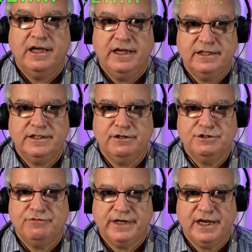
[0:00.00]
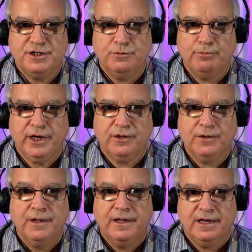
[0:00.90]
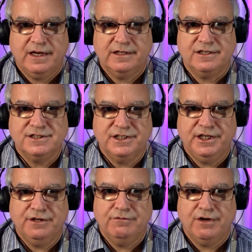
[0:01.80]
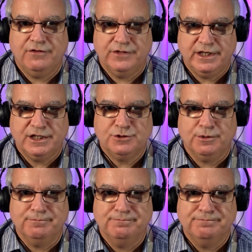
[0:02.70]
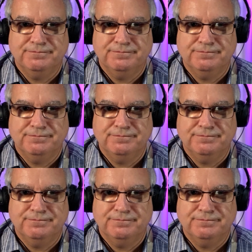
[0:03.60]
hit the notification bell, and I'll see you on the next one.